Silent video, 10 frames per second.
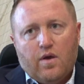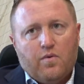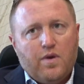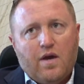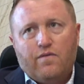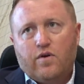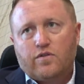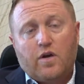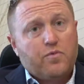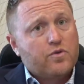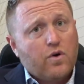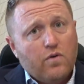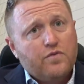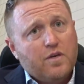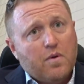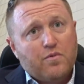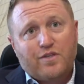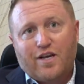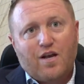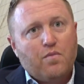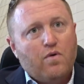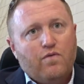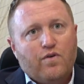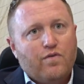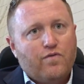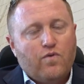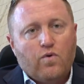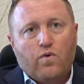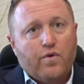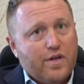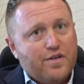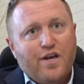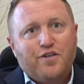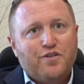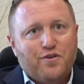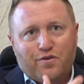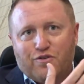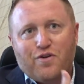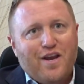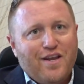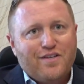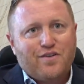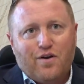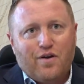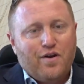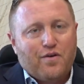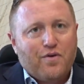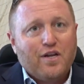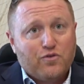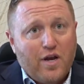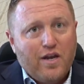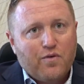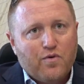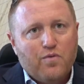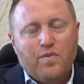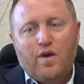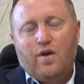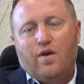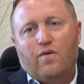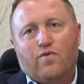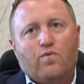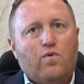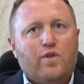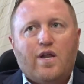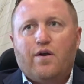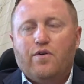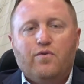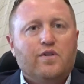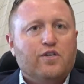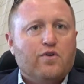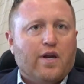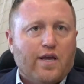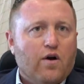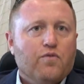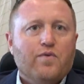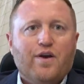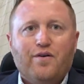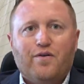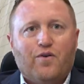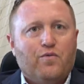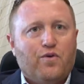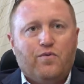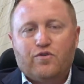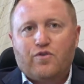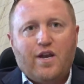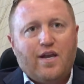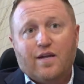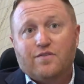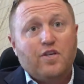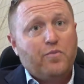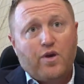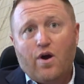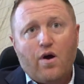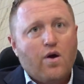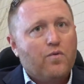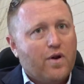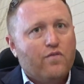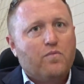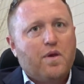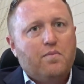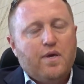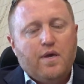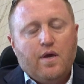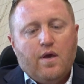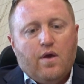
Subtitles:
We have our Cypress Cove team members that come over for orientation or trainings in our great training room. If we're rolling out a new electronic health record, or we're doing training on CPR or whatever it may be,